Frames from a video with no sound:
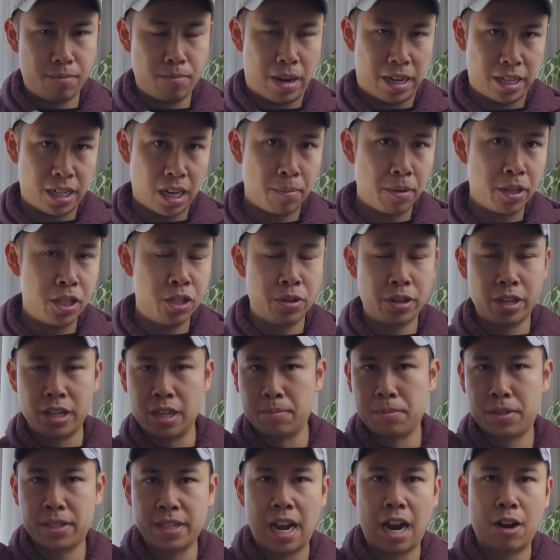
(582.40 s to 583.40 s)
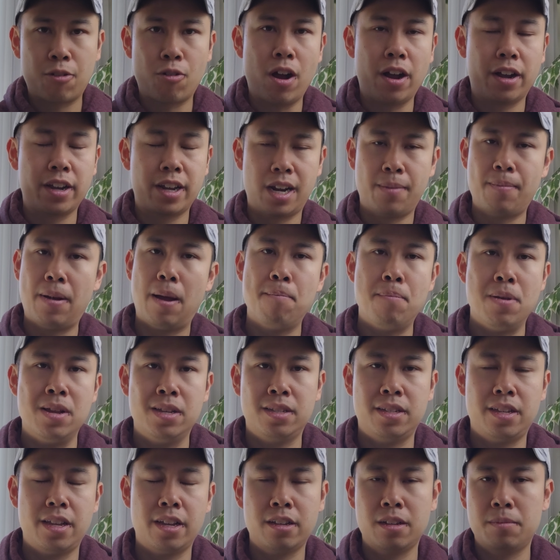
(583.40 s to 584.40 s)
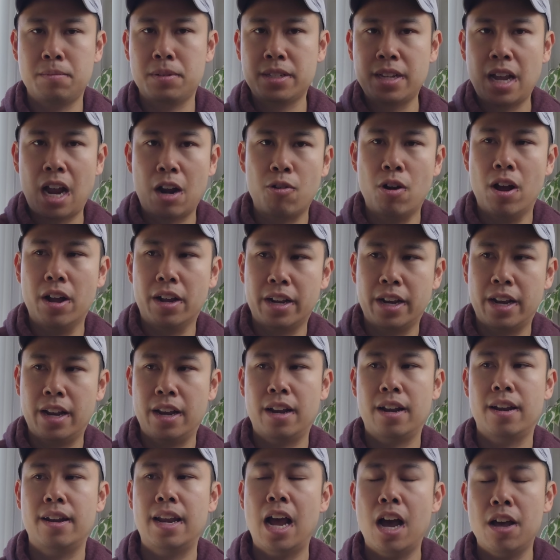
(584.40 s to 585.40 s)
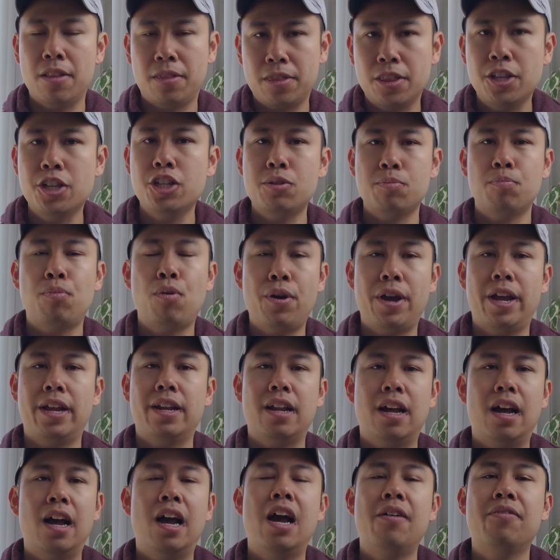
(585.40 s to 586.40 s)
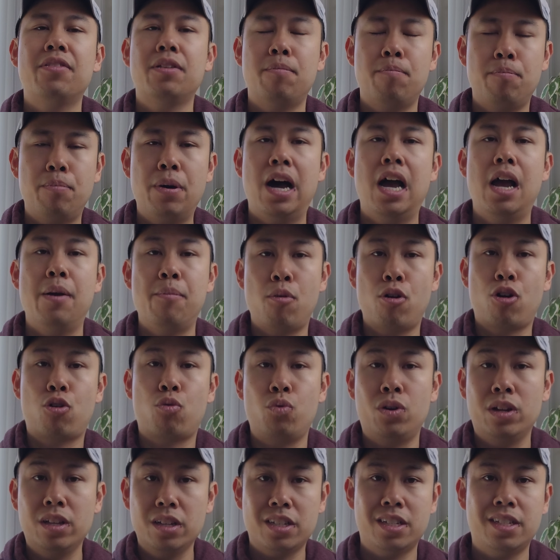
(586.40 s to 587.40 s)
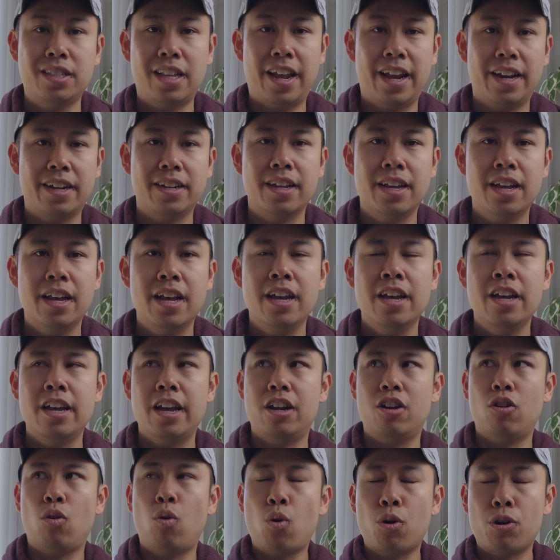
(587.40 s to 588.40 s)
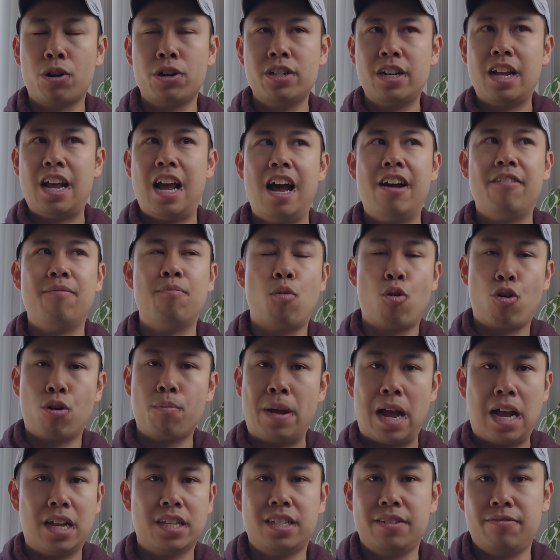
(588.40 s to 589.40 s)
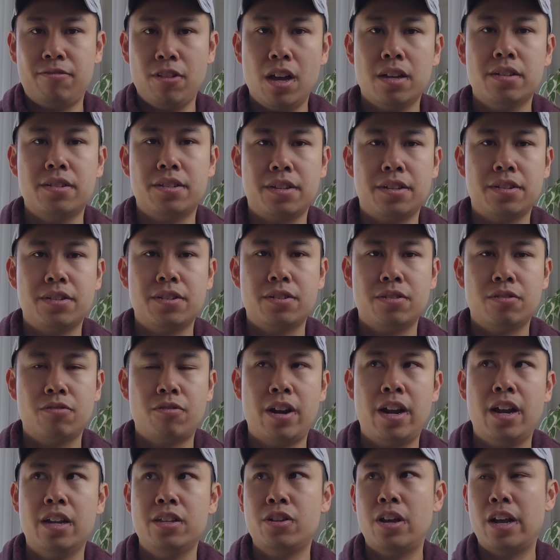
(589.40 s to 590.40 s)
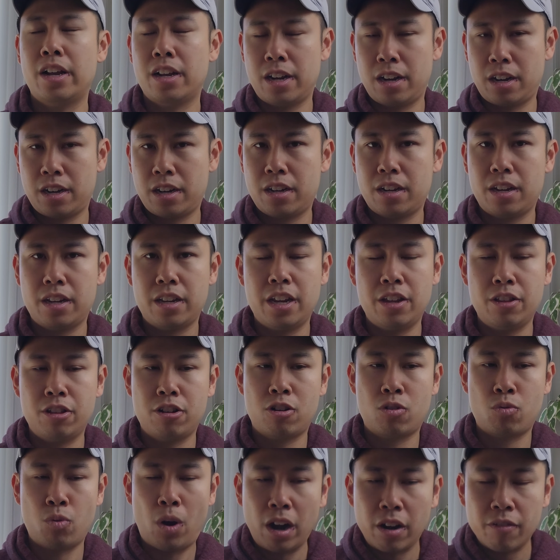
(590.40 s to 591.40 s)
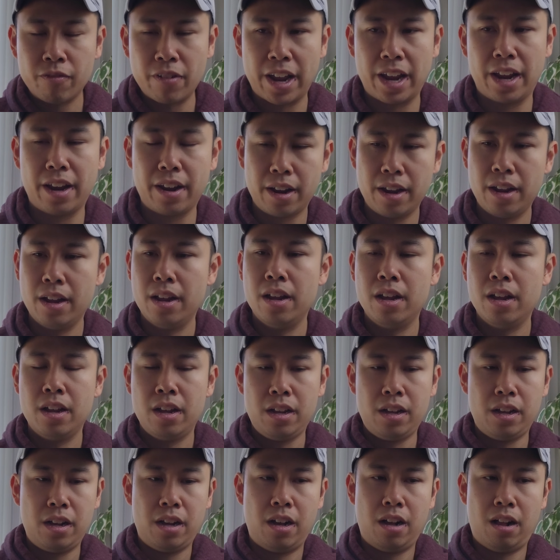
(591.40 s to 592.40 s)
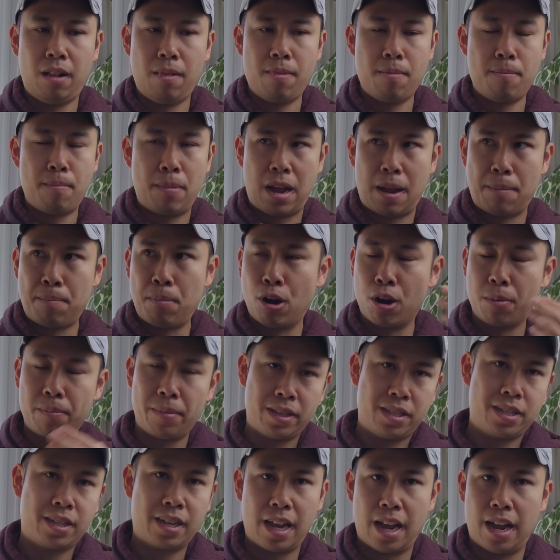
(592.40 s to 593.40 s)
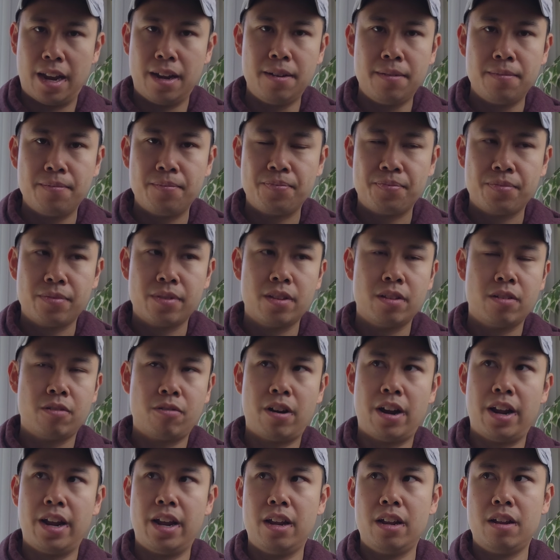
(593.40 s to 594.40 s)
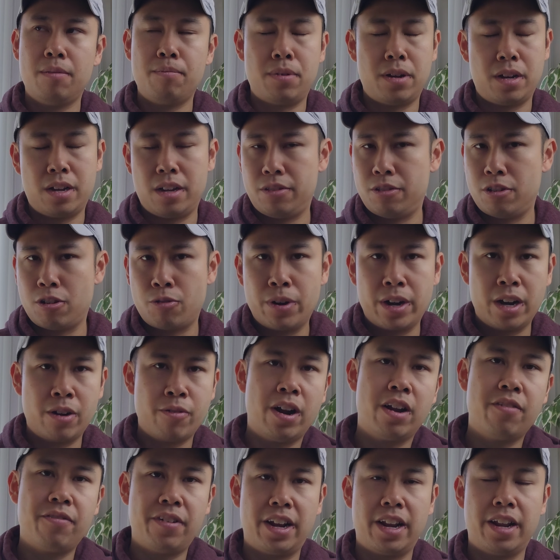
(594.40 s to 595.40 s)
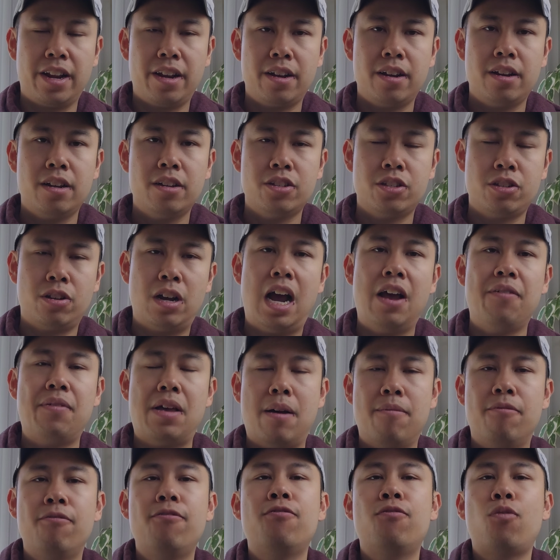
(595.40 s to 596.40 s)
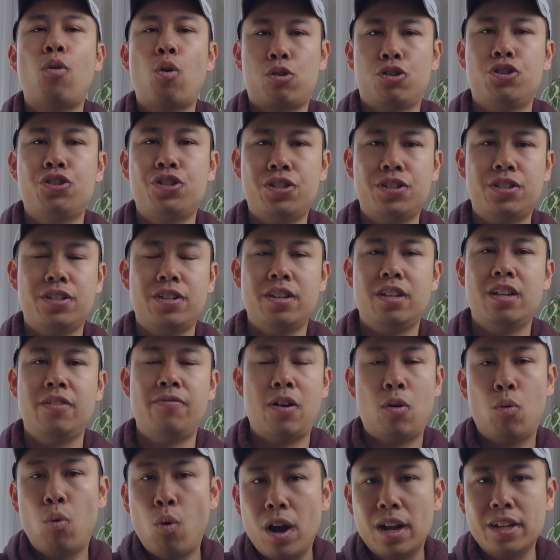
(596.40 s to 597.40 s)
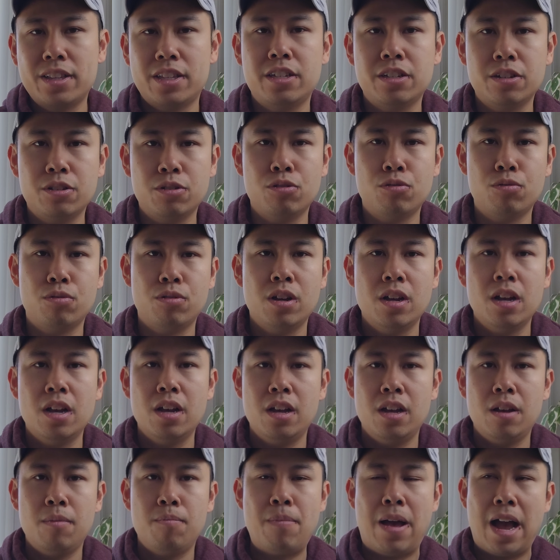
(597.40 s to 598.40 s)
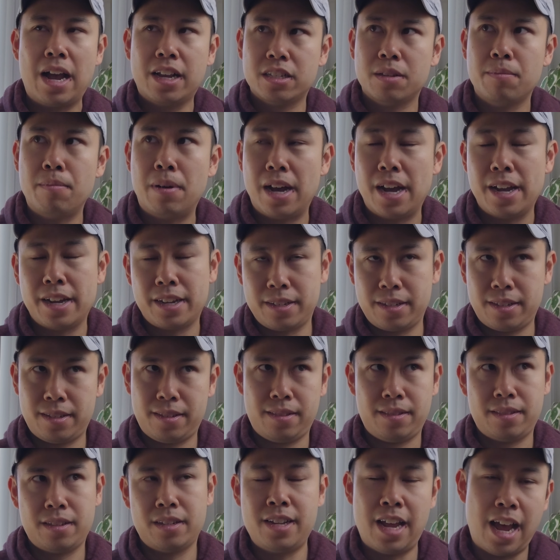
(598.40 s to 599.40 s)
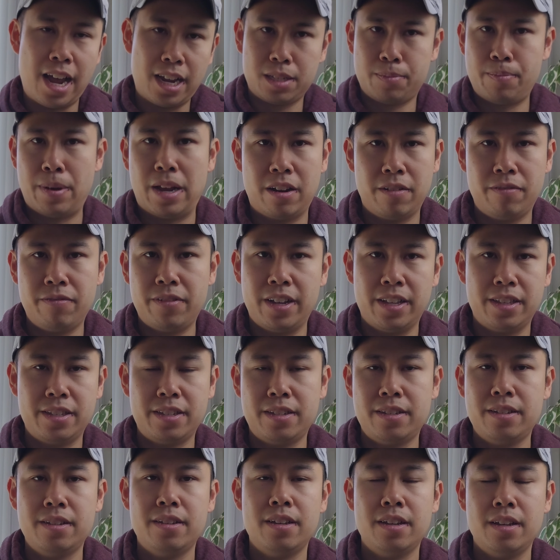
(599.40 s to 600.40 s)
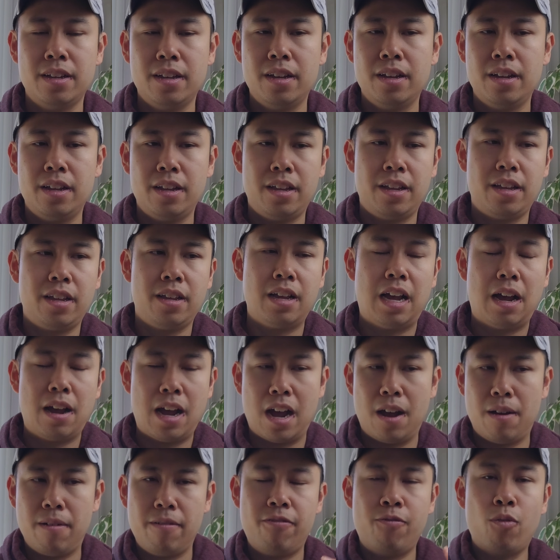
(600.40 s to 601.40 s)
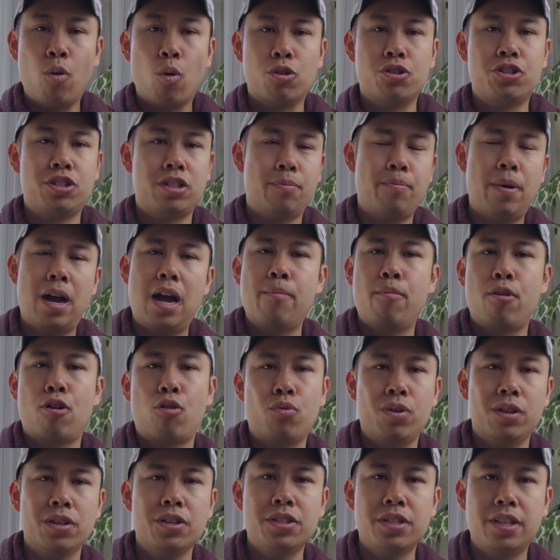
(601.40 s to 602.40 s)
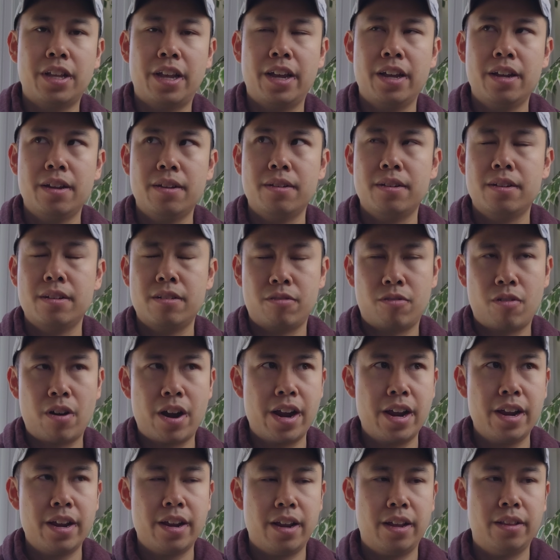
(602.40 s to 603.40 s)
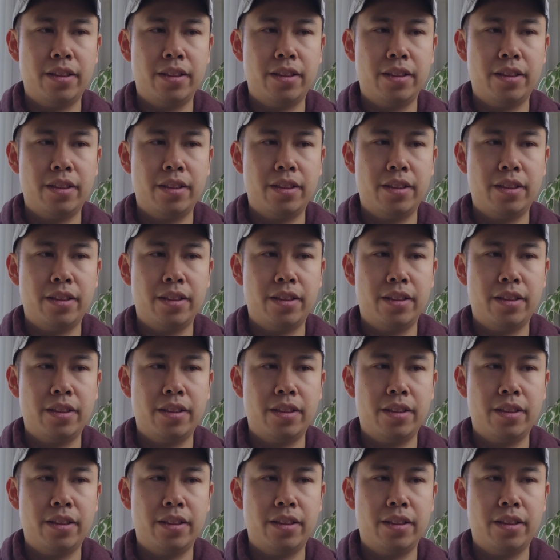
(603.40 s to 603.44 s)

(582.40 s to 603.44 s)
W-2 income skyrocketed, my business income skyrocketed. Now at this point, I have to buy more real estate in order to have more passive losses, right? So I can either renovate my apartments again, right? But they're already renovated. So I'm forced, if I want to maximize the tax benefits, forced to buy more real estate, right?